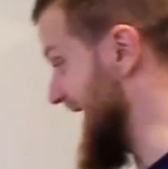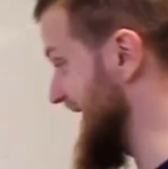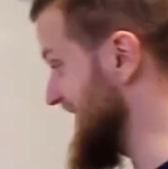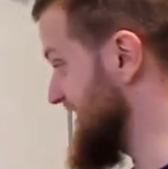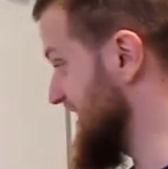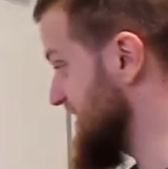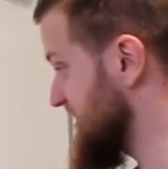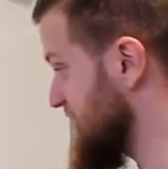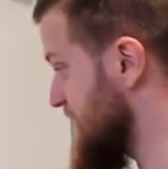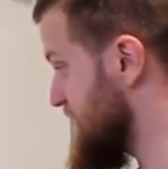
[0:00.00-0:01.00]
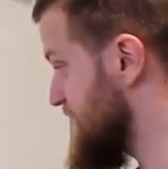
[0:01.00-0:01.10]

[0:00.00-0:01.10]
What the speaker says: and it is